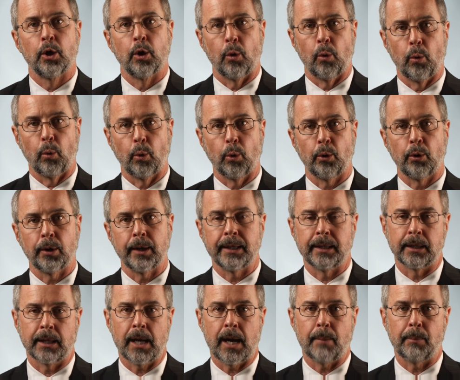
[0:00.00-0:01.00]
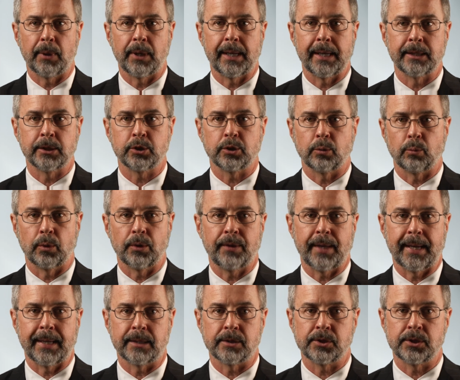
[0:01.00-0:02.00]
or in combination with
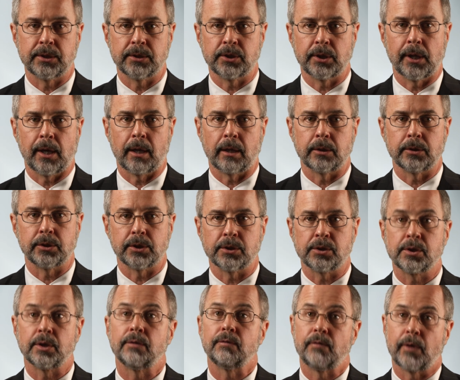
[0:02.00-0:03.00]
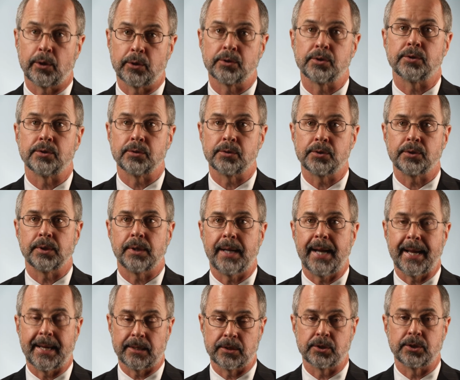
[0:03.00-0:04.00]
anesthesiologists versus
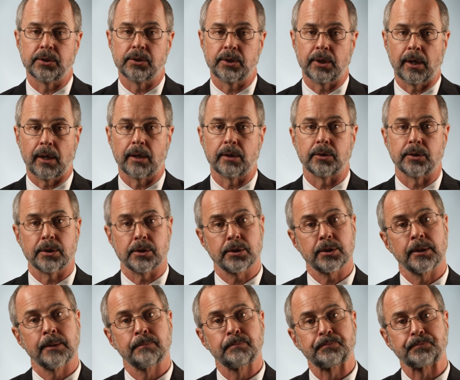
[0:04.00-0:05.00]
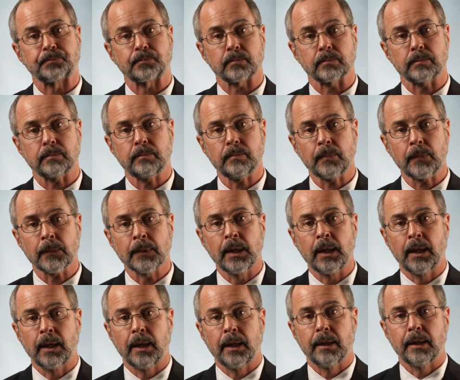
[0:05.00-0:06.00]
anesthesiologists.
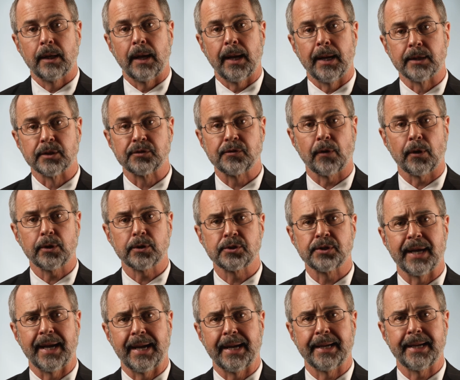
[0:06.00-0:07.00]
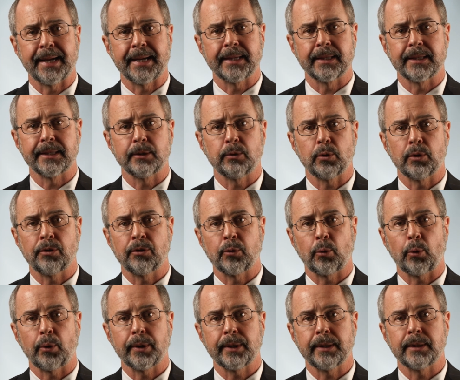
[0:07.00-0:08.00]
As far as the AA legal
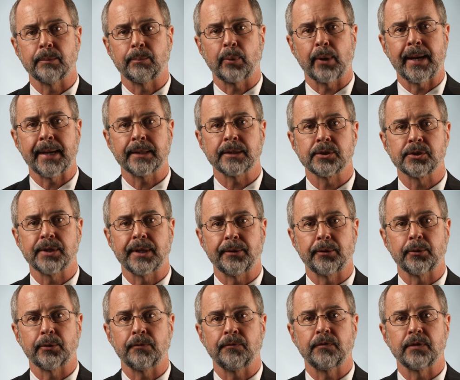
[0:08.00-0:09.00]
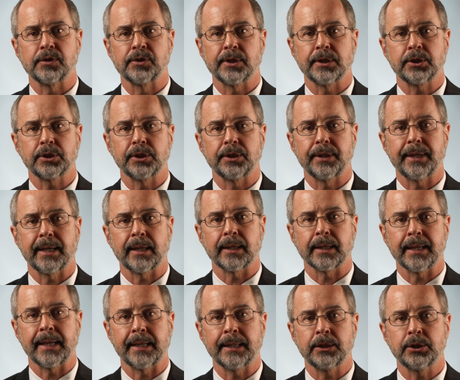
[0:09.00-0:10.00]
authority to practice under physician
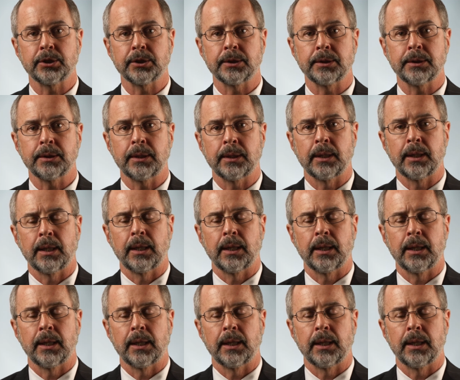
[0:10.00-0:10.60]
delegation,